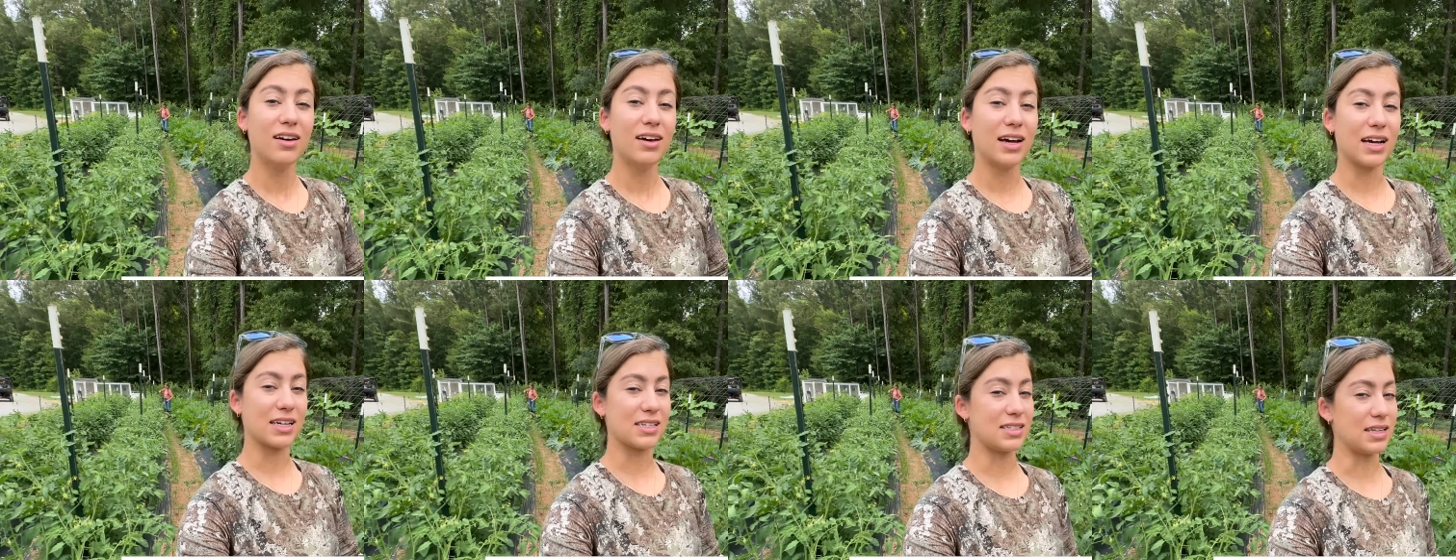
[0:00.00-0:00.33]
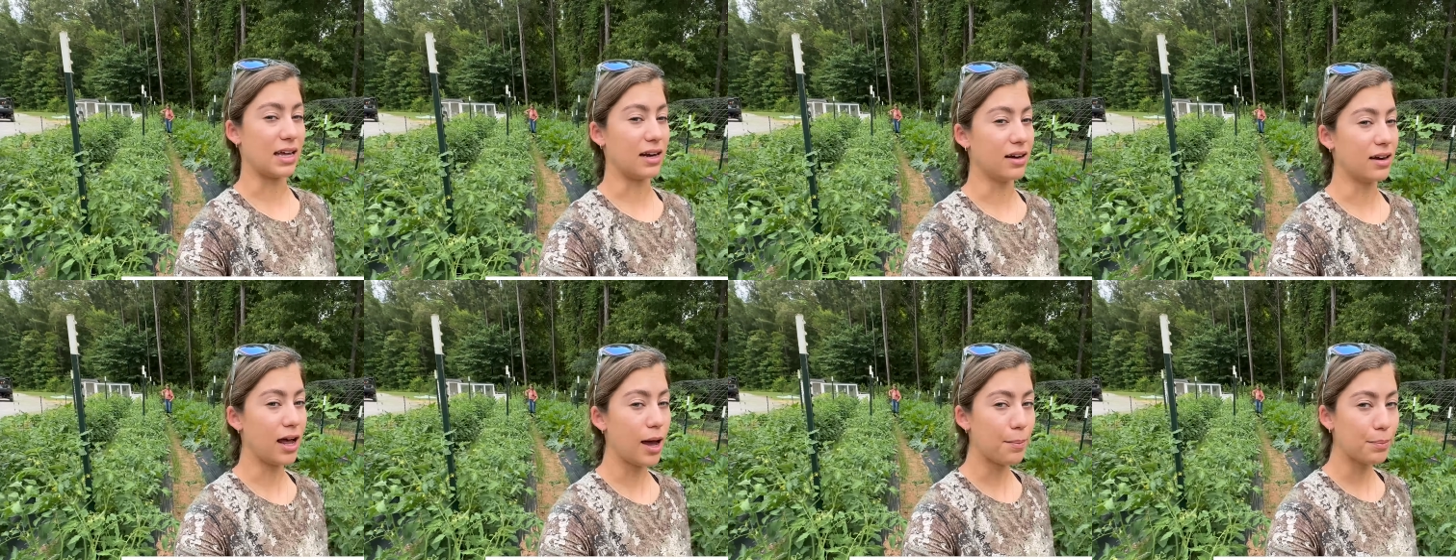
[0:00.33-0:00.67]

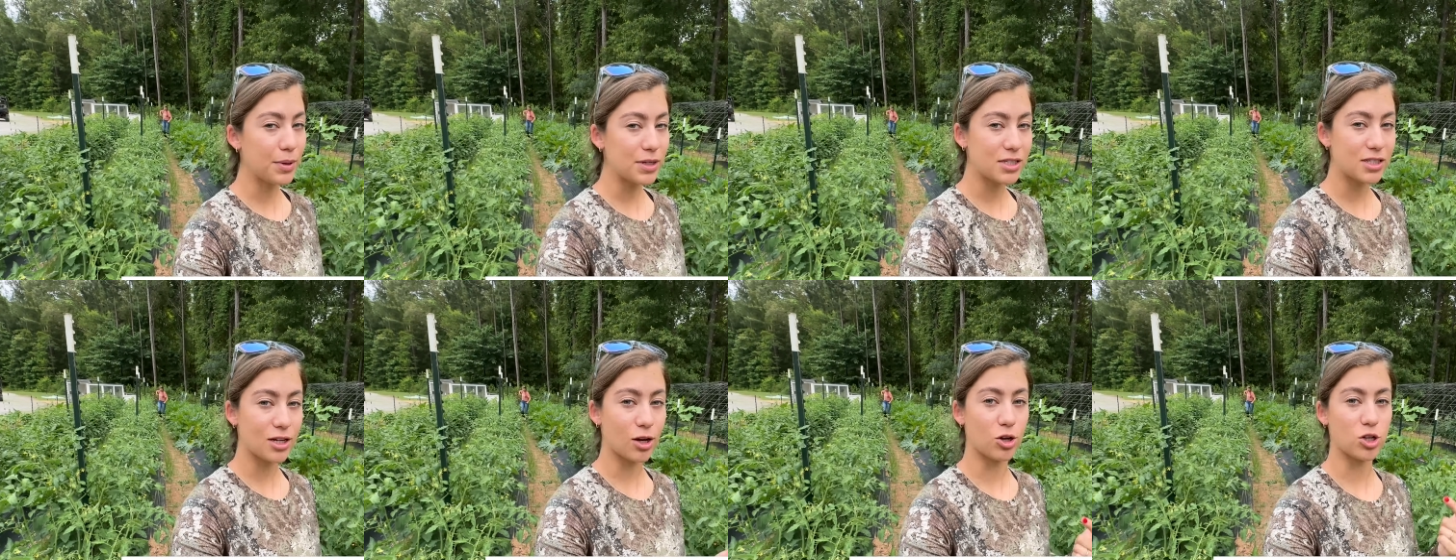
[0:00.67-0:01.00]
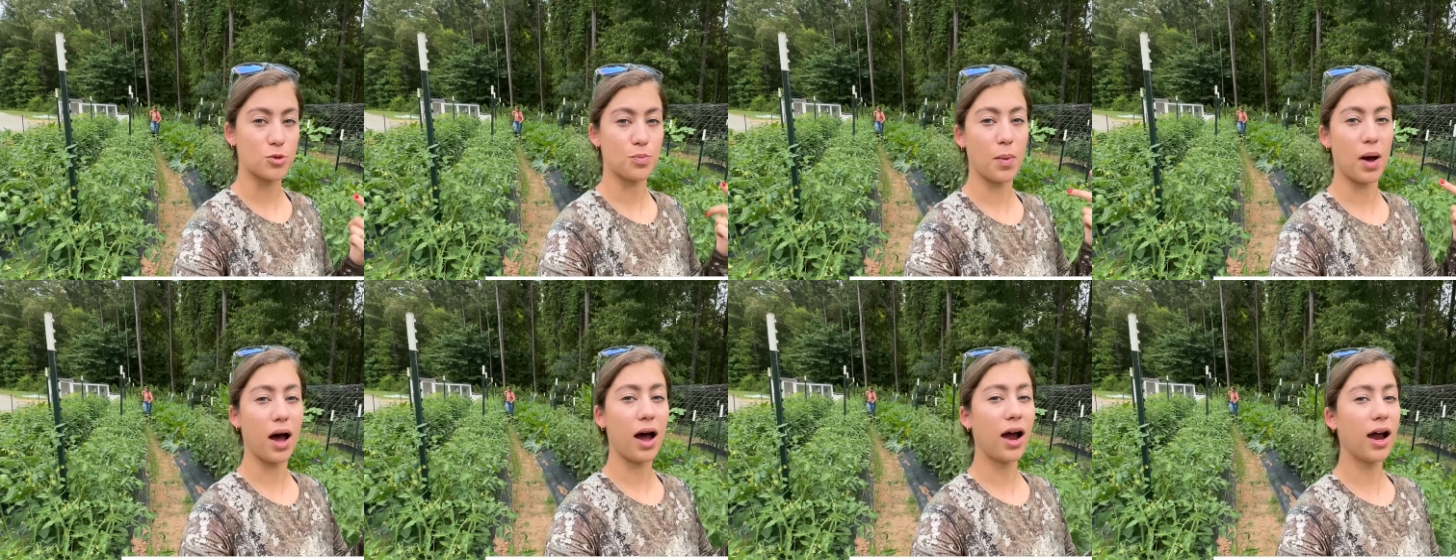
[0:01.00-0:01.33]
extended
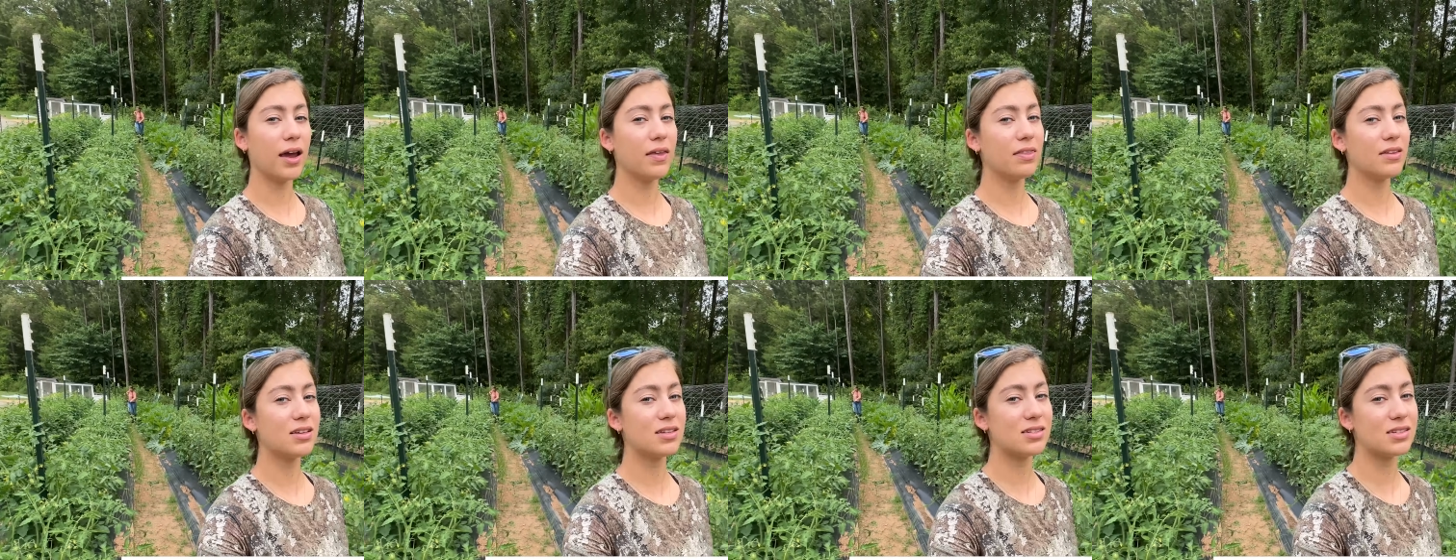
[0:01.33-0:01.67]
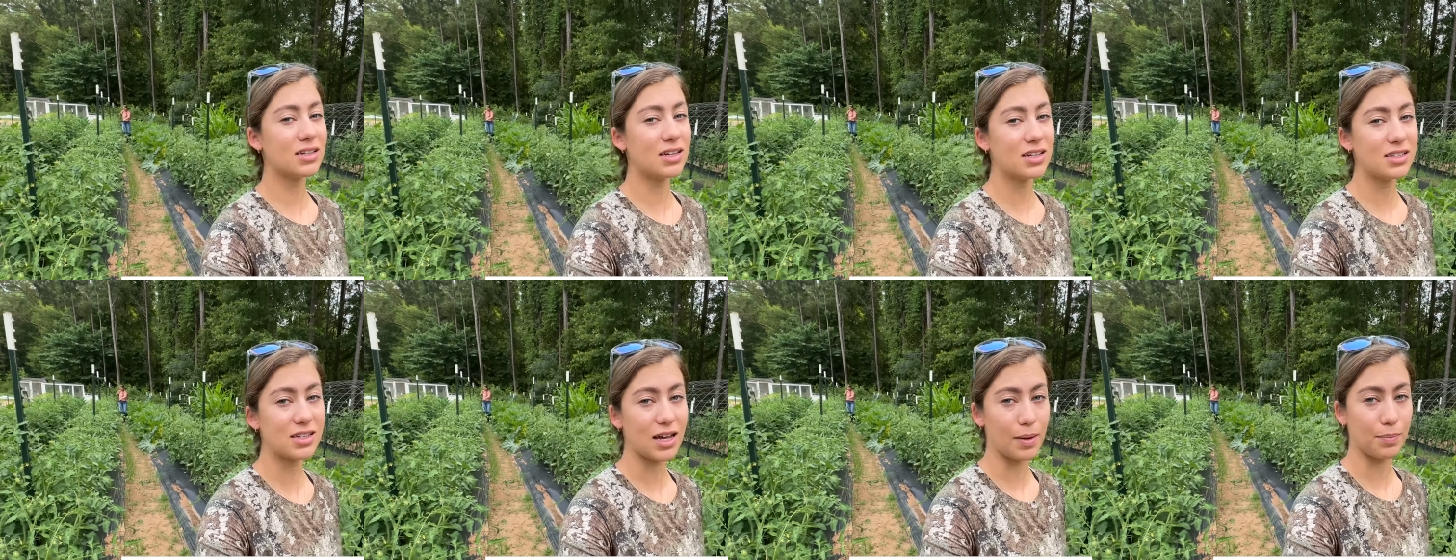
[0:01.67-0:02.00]
episodes, behind the
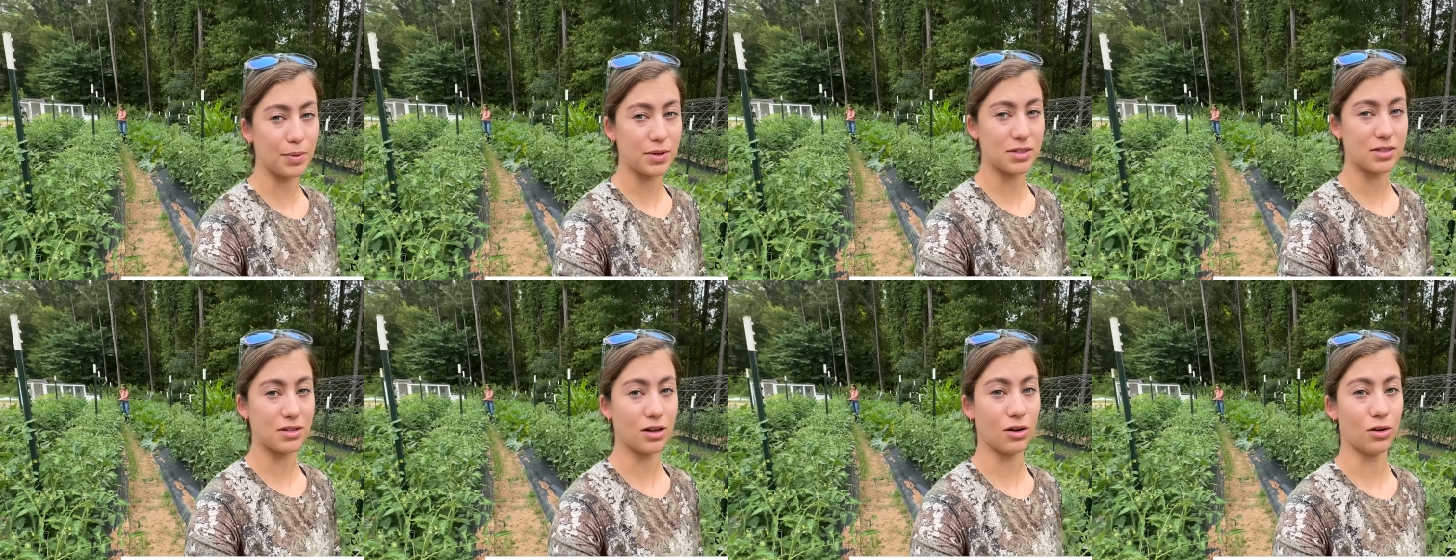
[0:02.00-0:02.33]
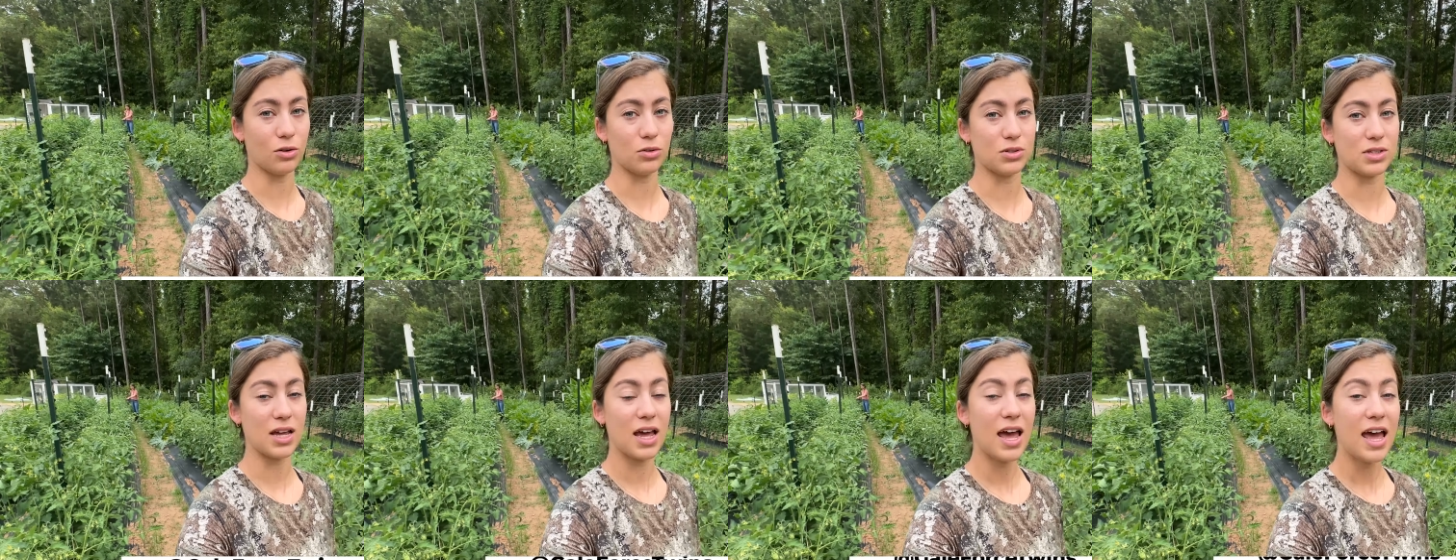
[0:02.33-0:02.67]
scenes
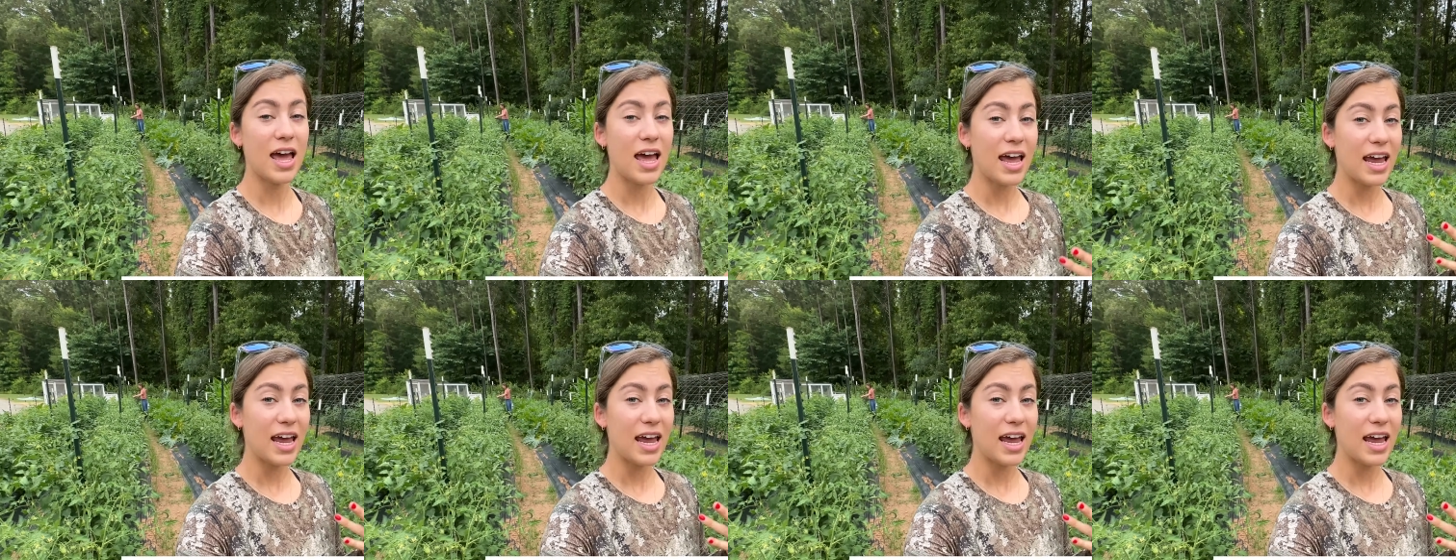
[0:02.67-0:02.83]
episodes,